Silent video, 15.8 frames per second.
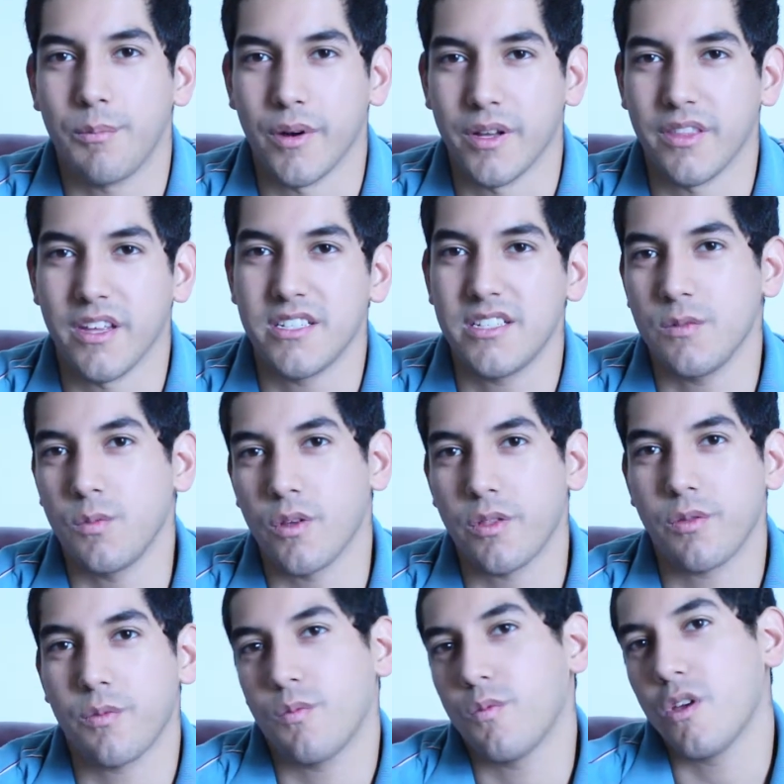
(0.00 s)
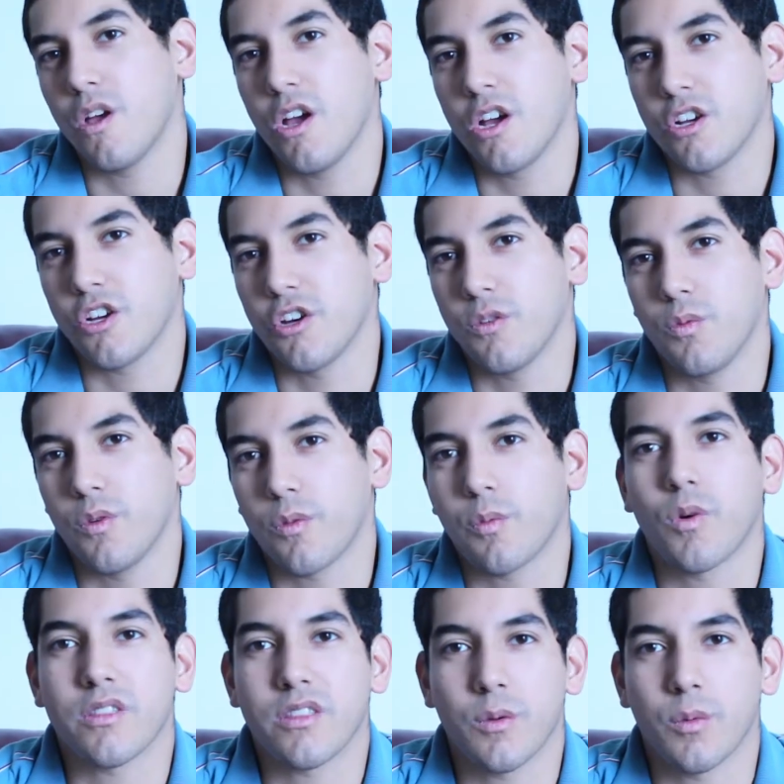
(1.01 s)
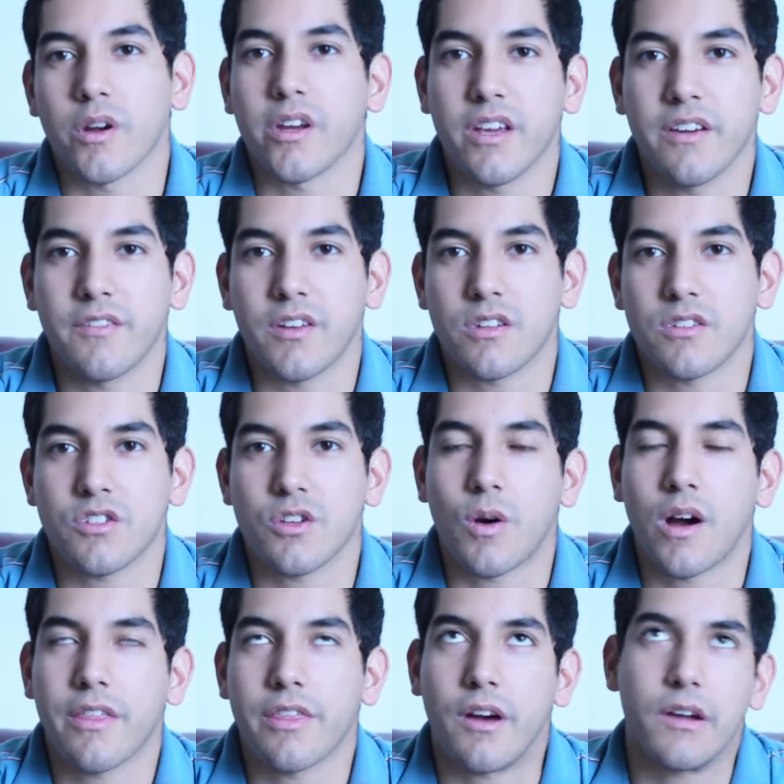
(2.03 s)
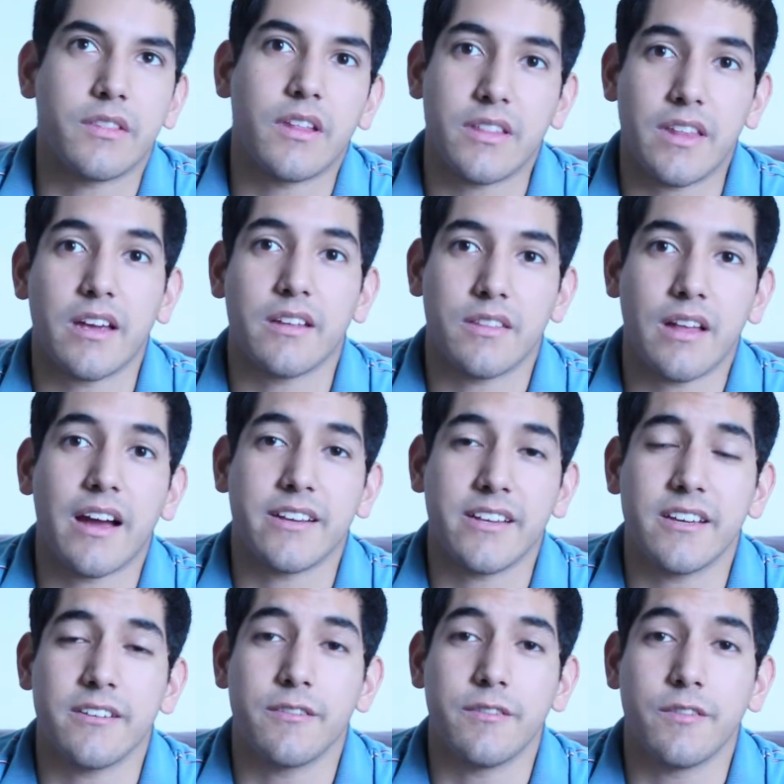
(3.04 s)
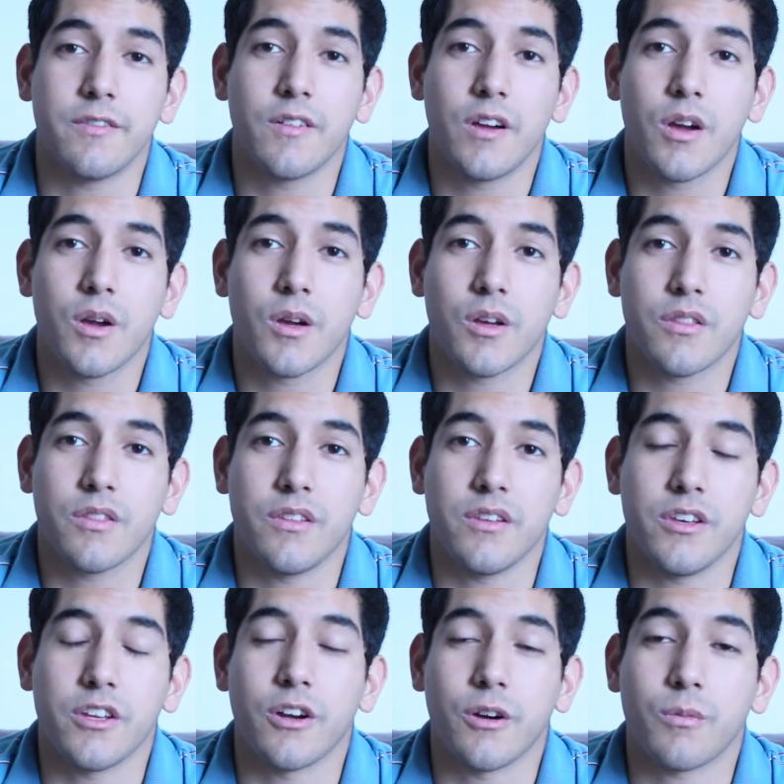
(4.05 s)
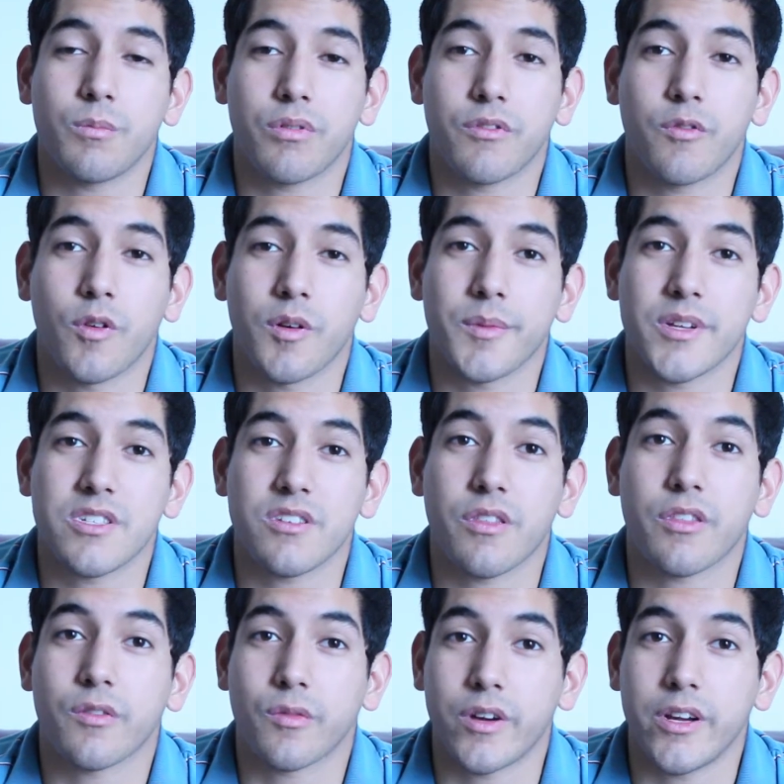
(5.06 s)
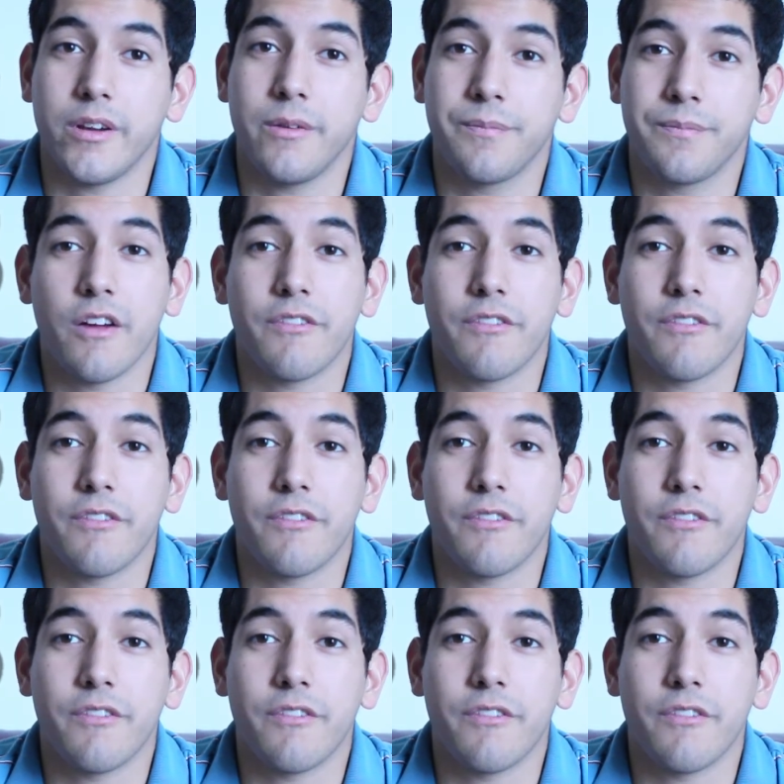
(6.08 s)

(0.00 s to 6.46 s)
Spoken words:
But they did good with what they were given, so I thought that I'd give, you know, performance a 3.